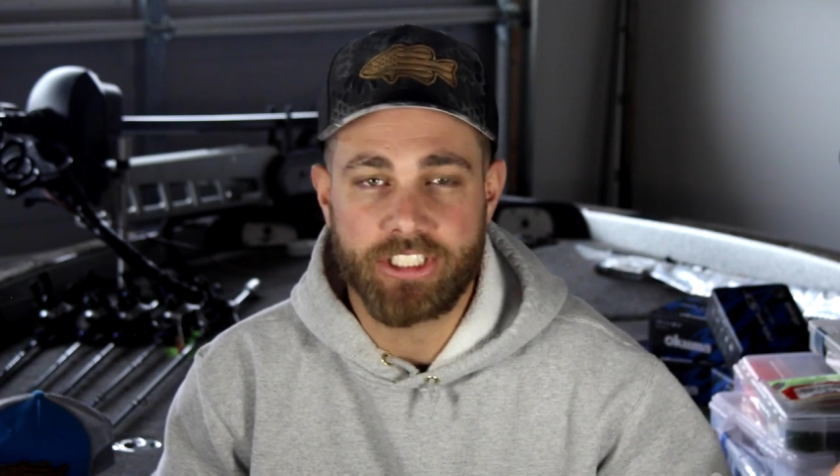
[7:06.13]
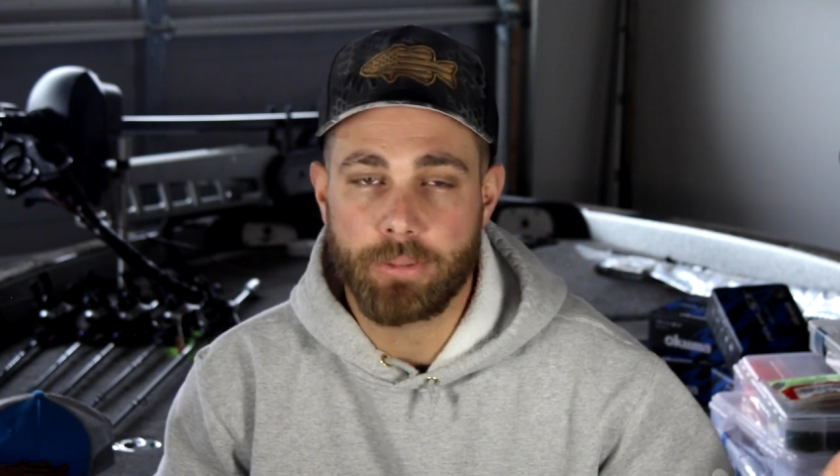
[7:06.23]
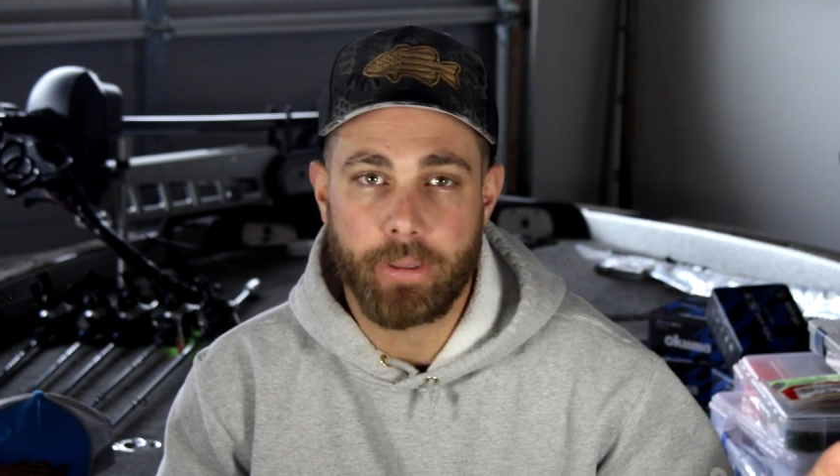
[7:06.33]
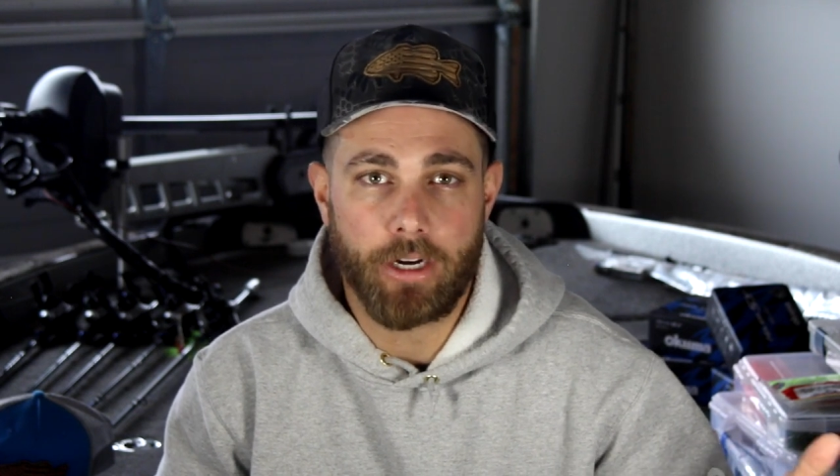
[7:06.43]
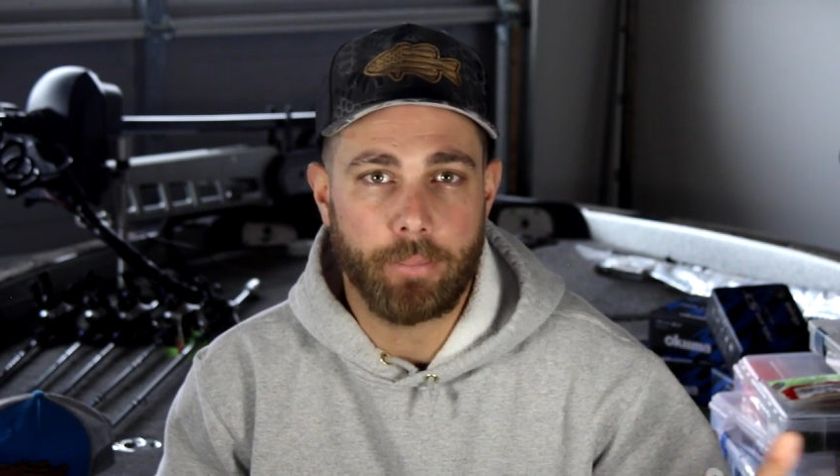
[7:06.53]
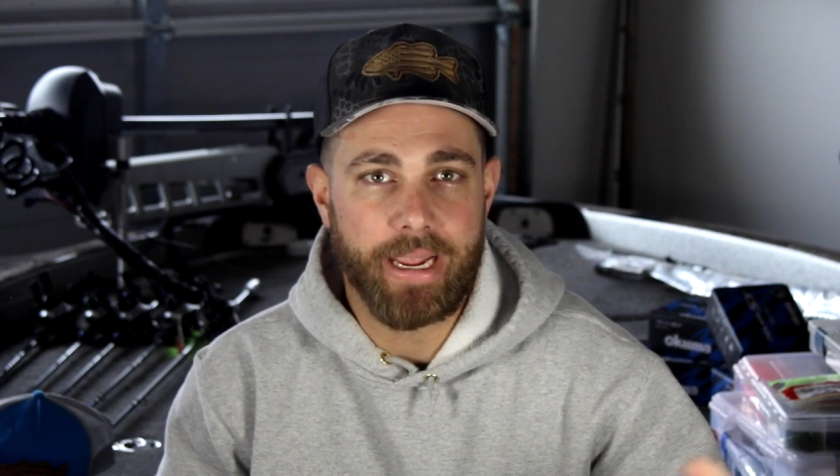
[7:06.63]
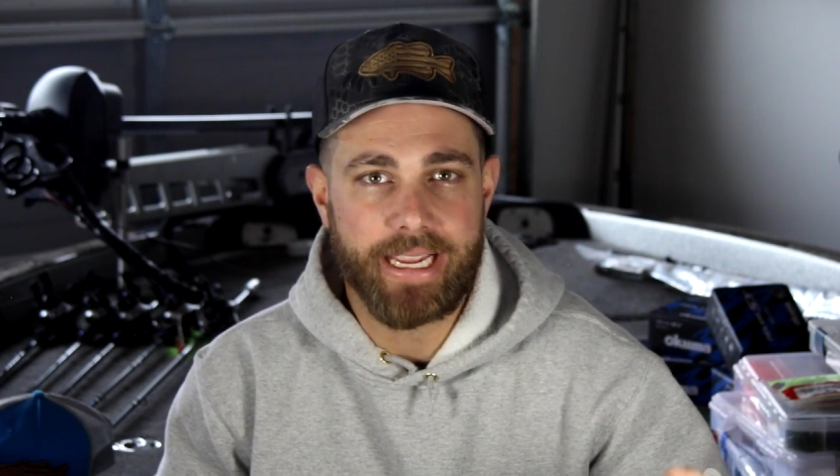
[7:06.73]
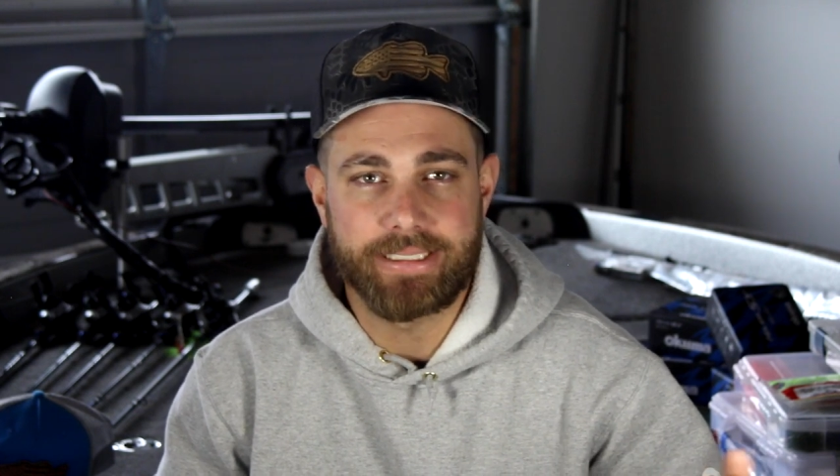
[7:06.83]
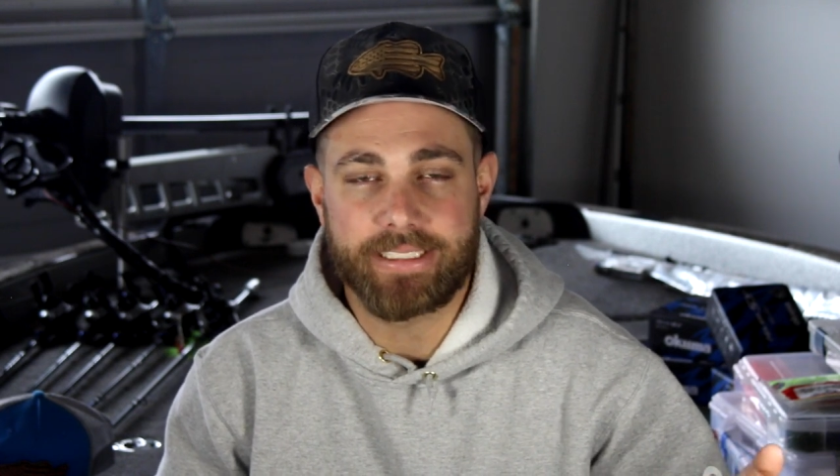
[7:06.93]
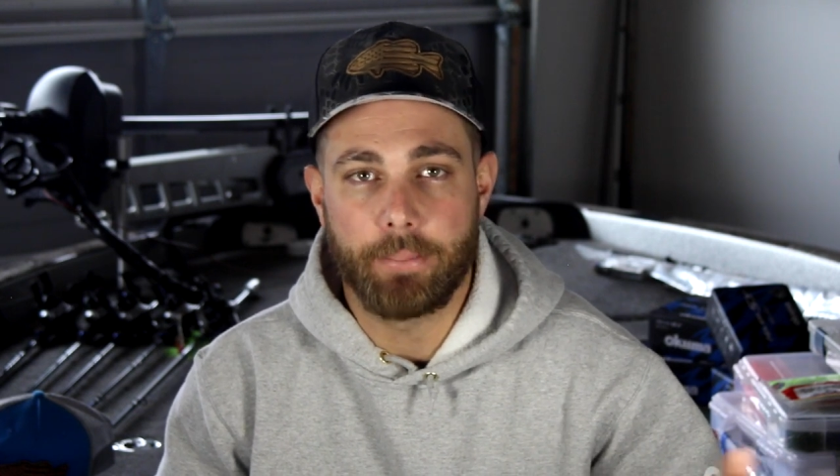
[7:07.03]

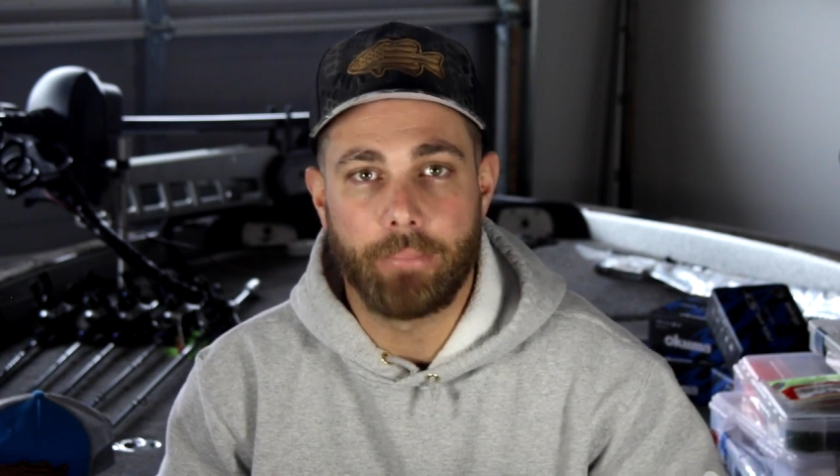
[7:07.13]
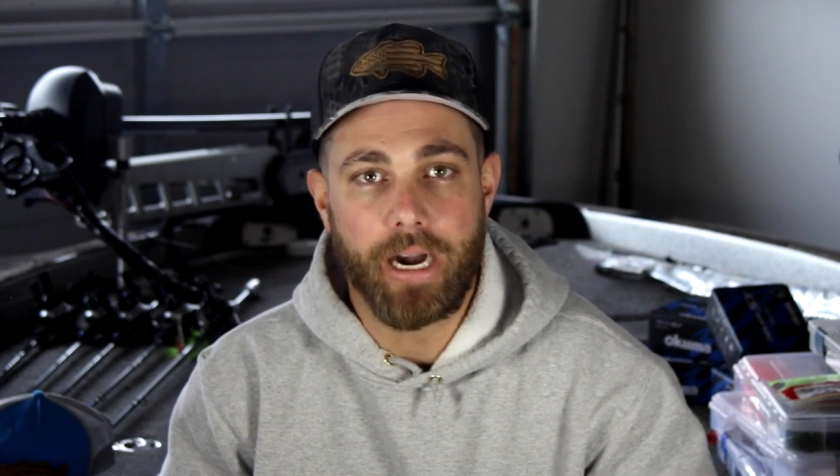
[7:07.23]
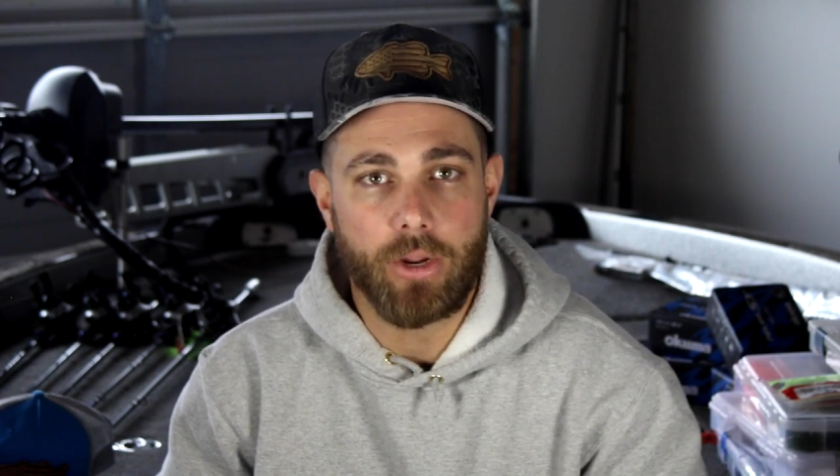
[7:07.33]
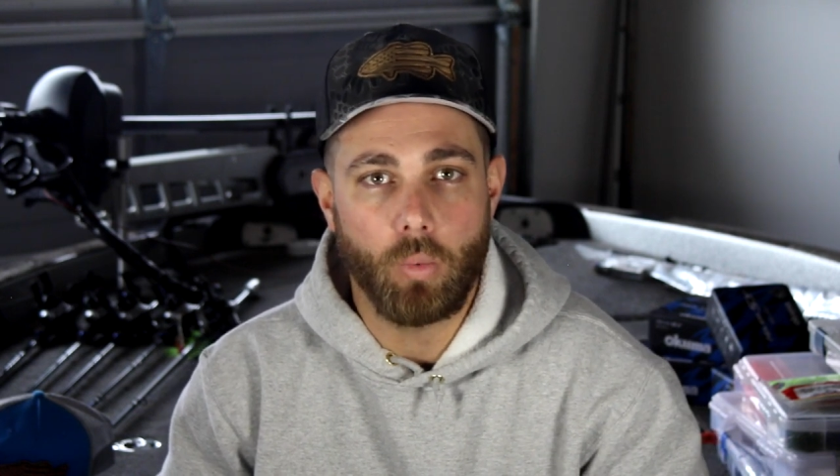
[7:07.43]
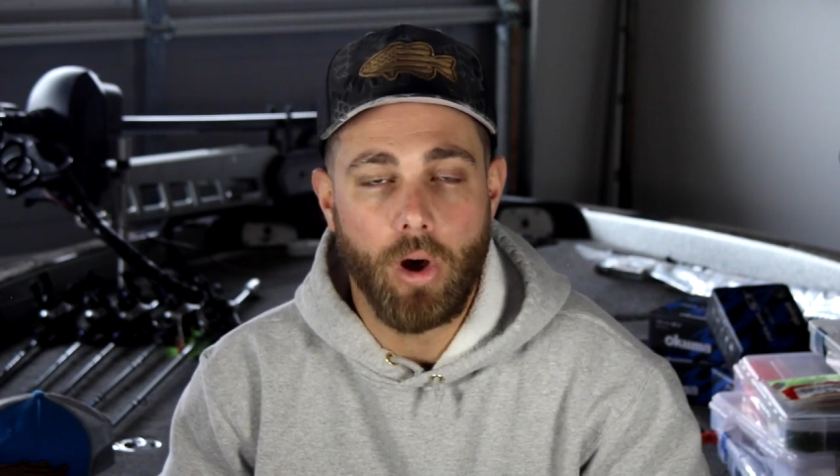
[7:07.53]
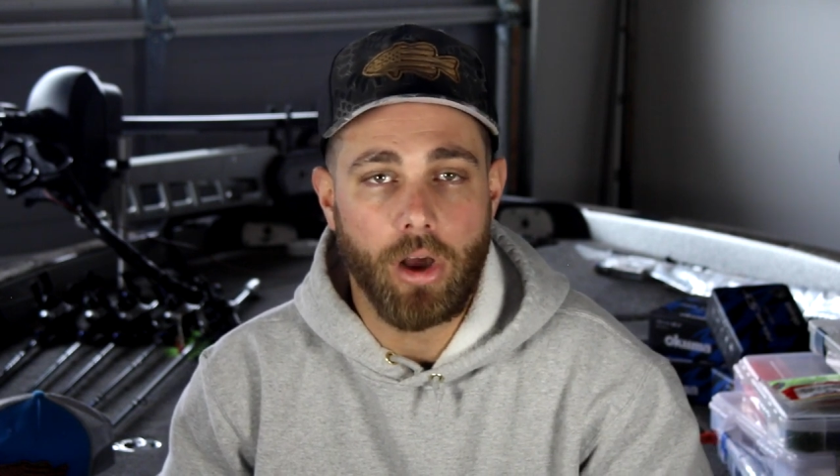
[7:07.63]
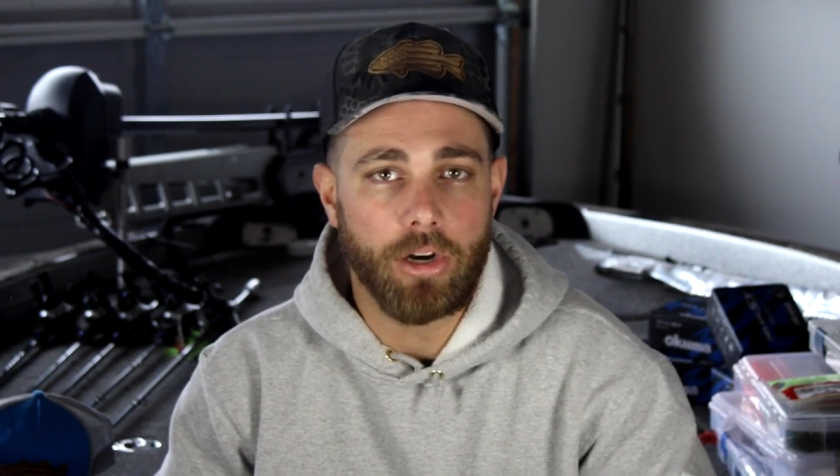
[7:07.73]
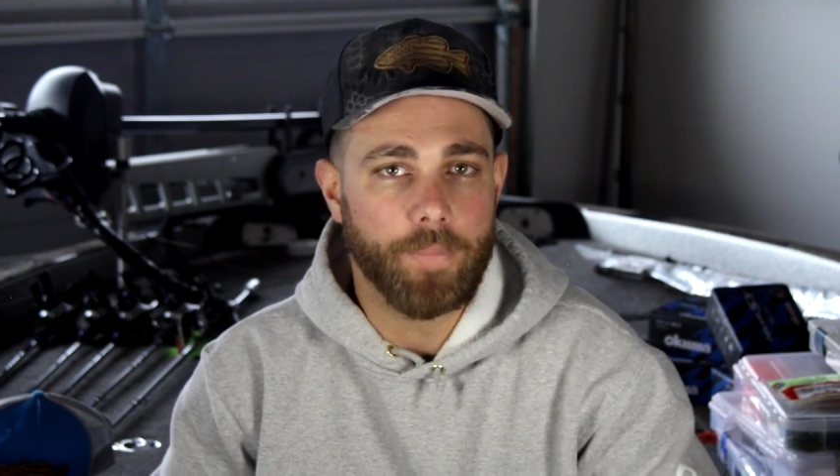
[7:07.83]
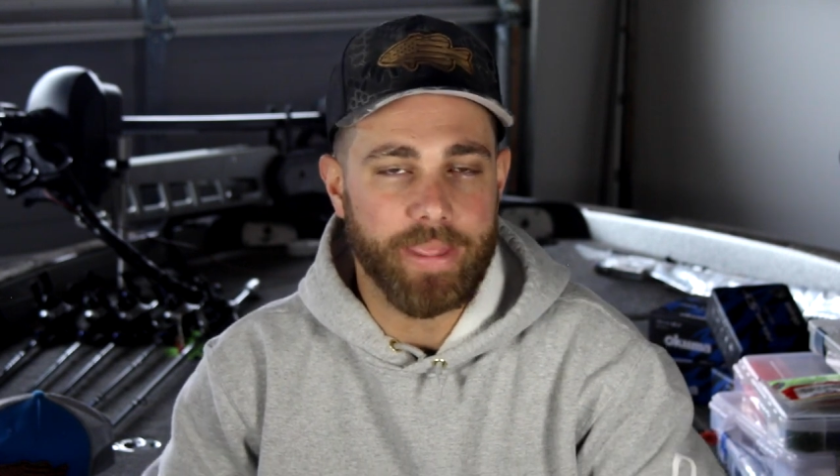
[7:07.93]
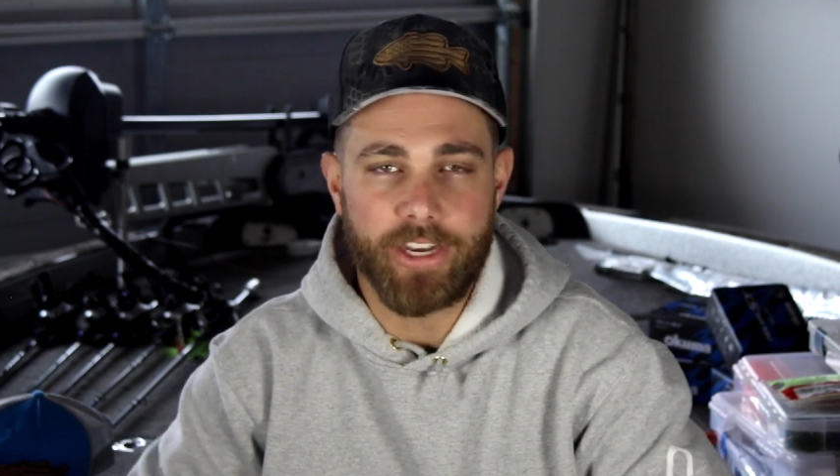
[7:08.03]
spinnerbait in some muddy water,